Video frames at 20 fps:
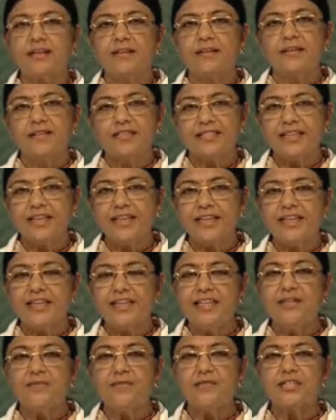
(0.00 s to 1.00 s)
scale
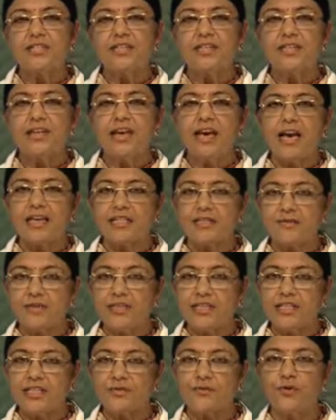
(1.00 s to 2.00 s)
leaves as well
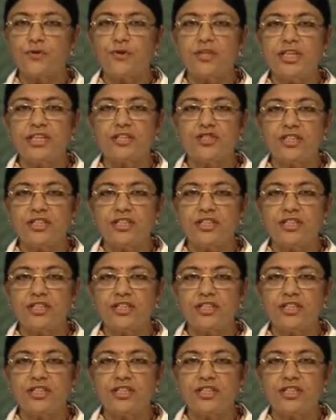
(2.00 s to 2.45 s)
as foliage